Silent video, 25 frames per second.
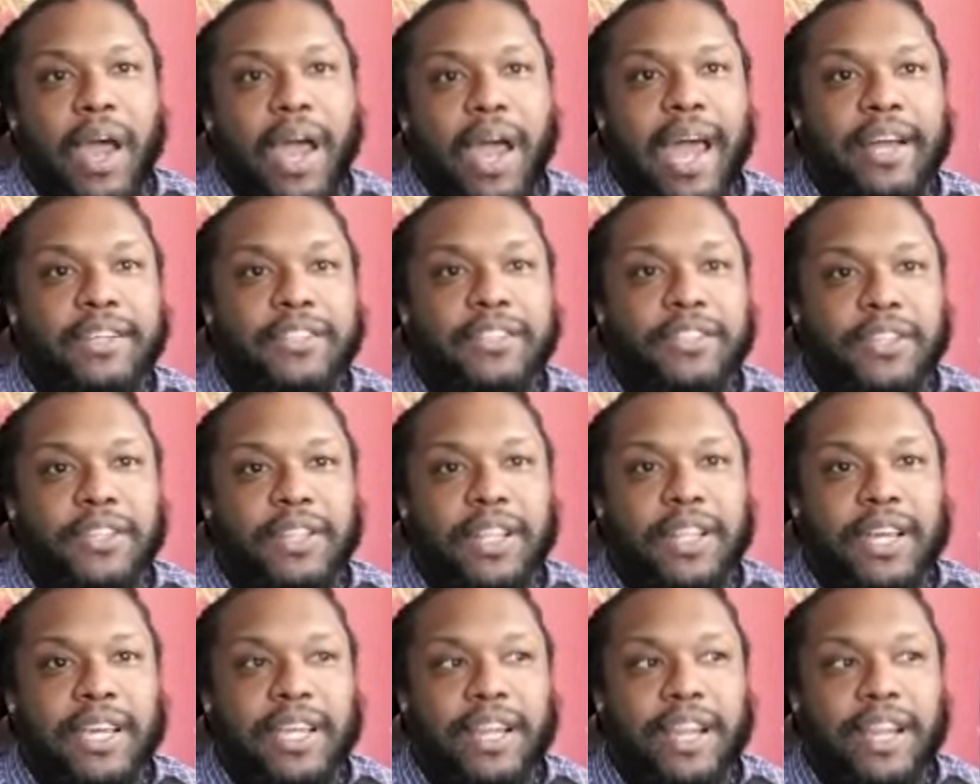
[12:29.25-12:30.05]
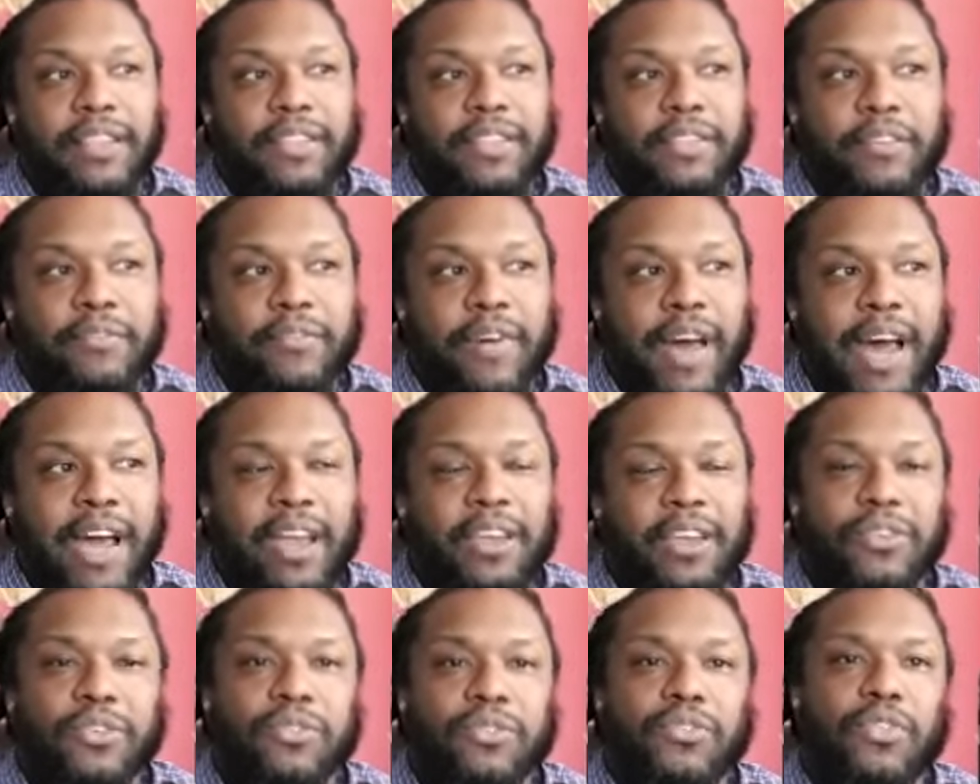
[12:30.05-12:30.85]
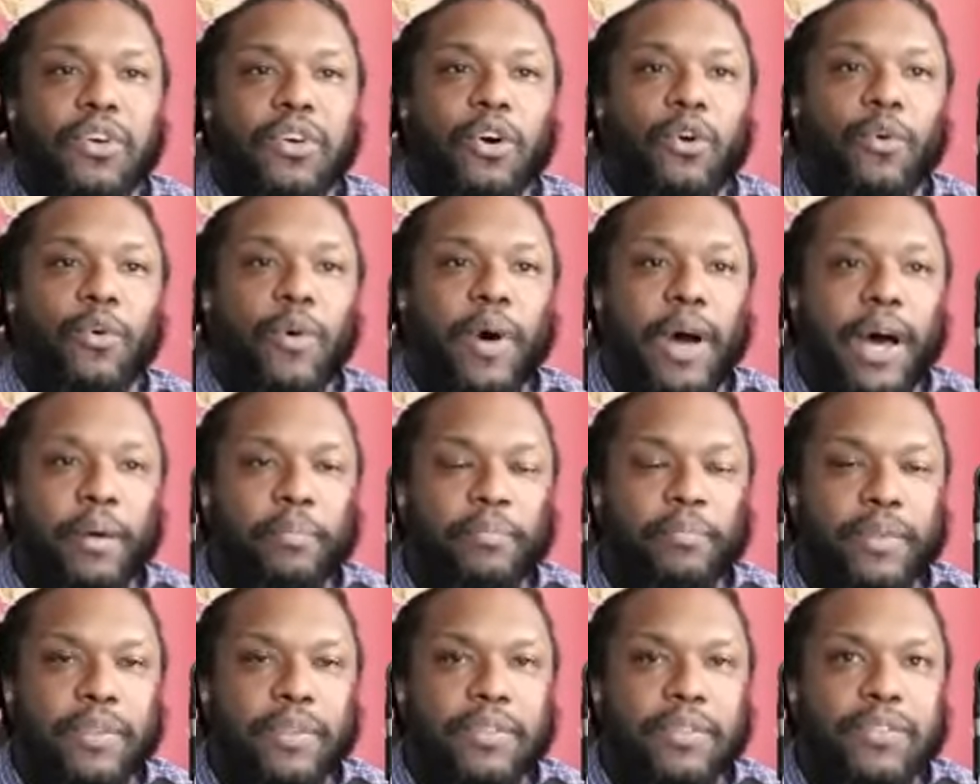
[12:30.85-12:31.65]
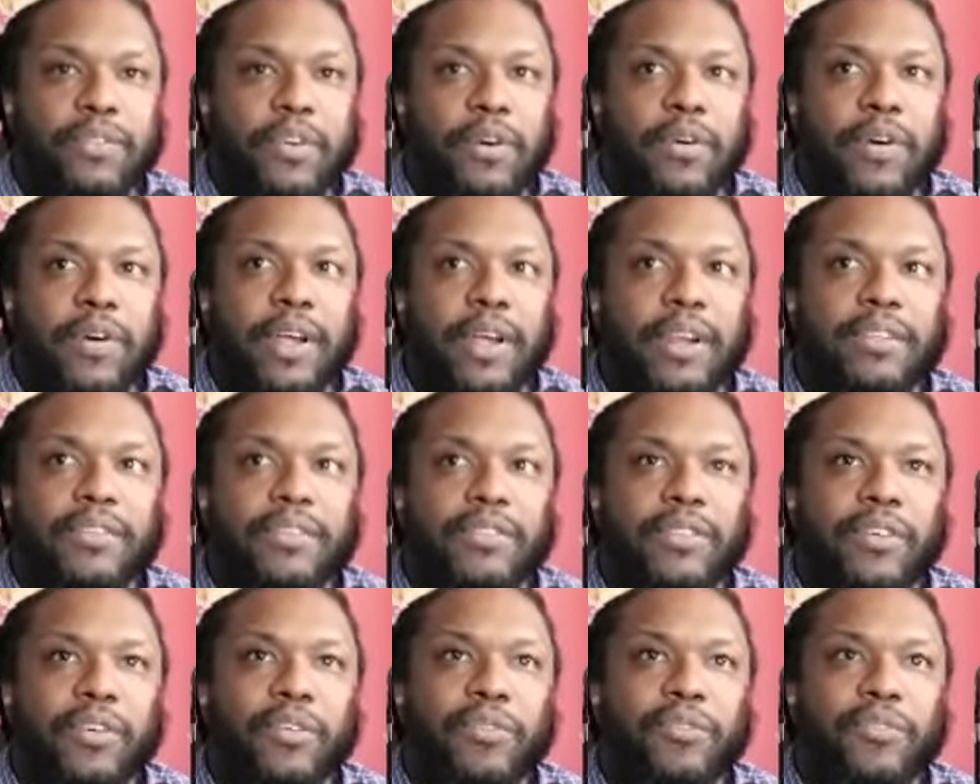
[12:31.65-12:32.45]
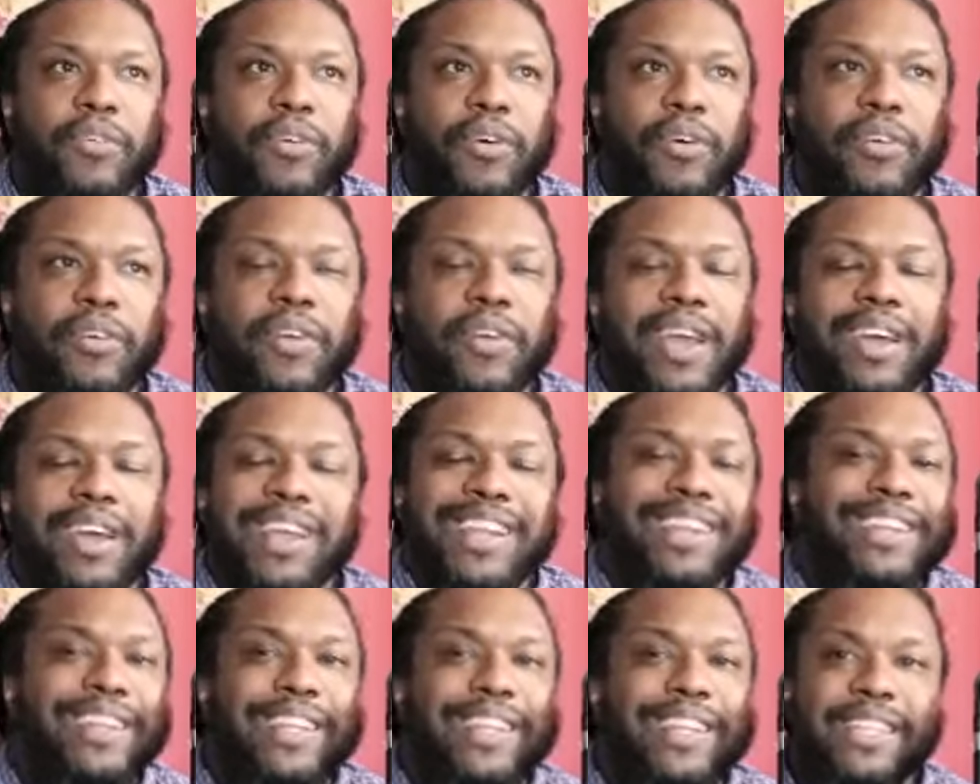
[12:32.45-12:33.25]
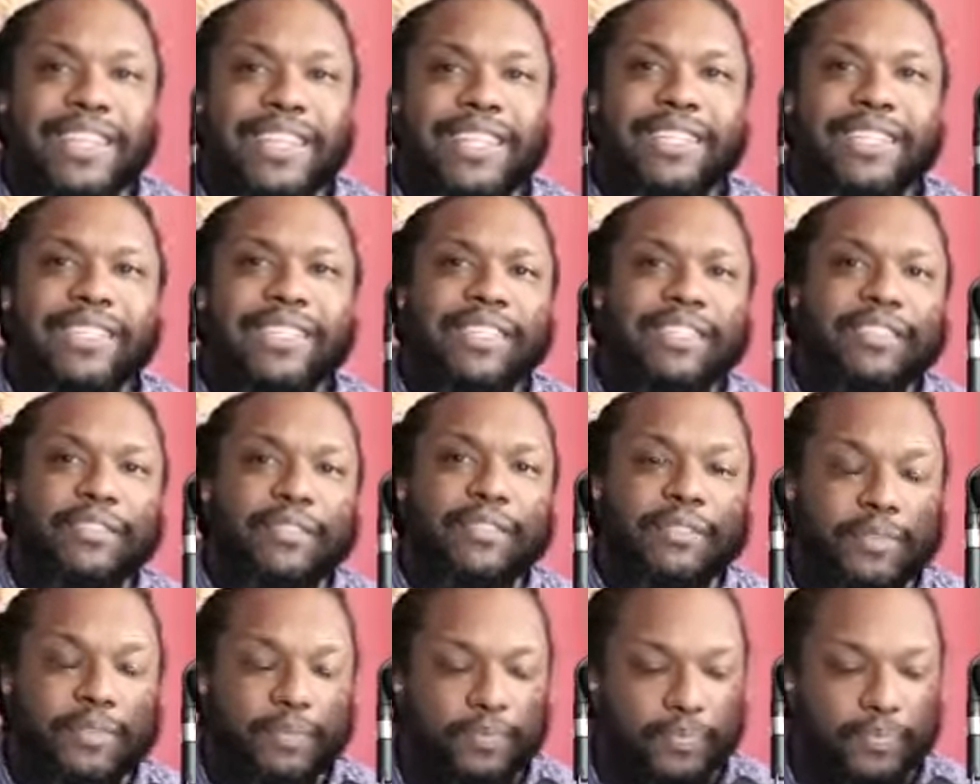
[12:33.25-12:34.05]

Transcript: as you're looking at the values go up and so on and so forth. And, and this is